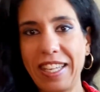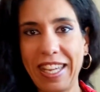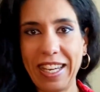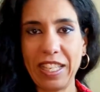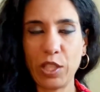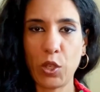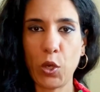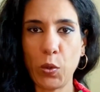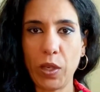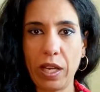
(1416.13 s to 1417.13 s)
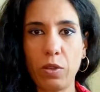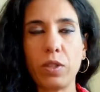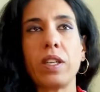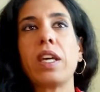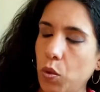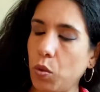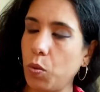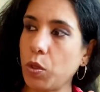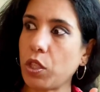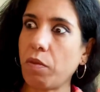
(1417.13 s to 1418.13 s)
getting the coat out,
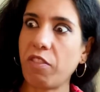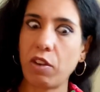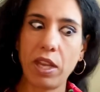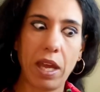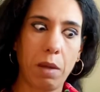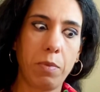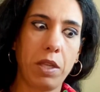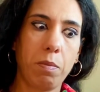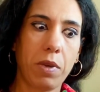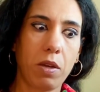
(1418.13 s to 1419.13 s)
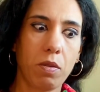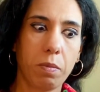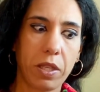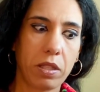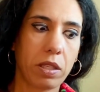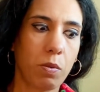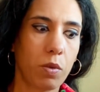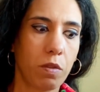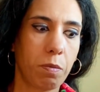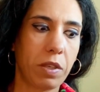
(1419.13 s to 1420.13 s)
which I'm very happy about, because I
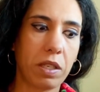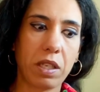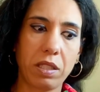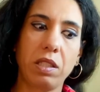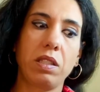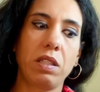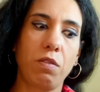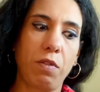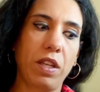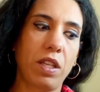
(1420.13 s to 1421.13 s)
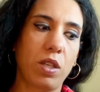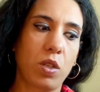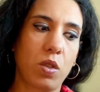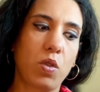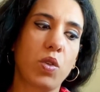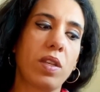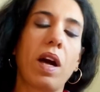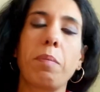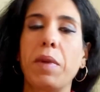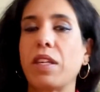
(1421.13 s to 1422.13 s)
would have been gutted if I could
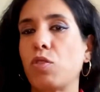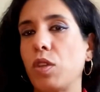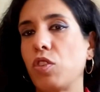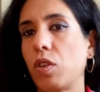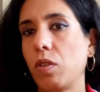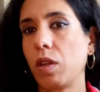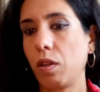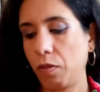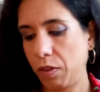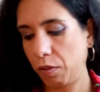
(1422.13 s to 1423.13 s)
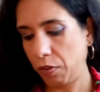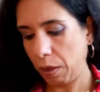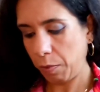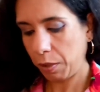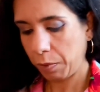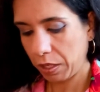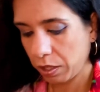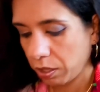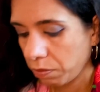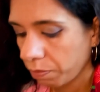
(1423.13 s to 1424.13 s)
not make a trench coat out of this fabric,
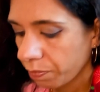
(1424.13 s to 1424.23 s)
because